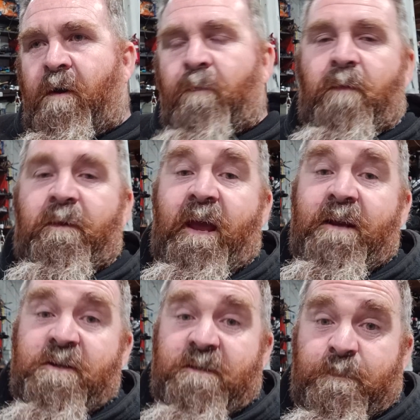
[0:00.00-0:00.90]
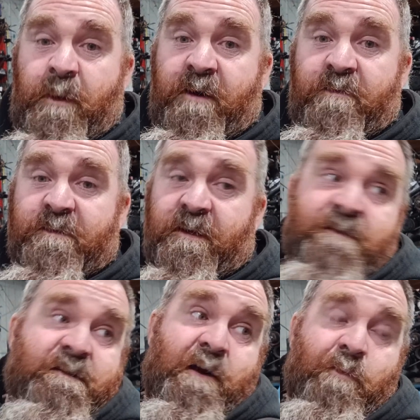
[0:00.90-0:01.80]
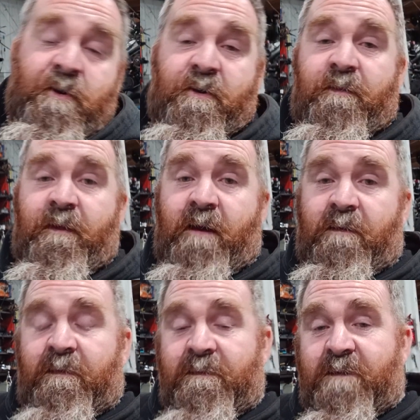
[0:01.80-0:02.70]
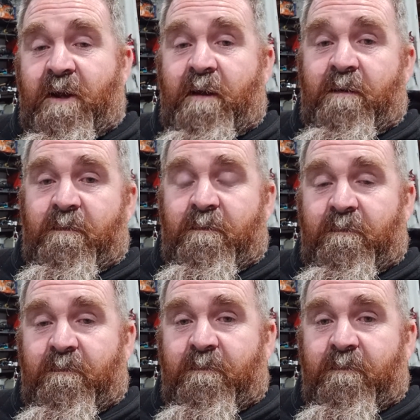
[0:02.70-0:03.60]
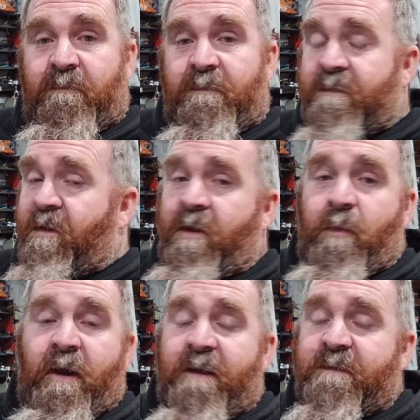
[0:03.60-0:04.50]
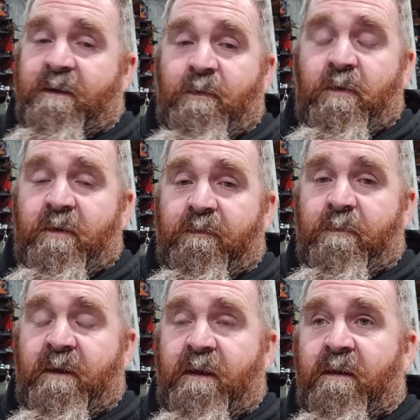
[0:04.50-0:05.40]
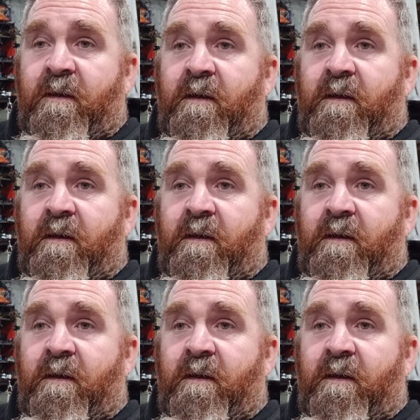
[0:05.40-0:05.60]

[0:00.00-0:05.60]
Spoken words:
I'll probably hand you a spanner and say, start working on that. Let's chat. It's the only way it's going to work for me.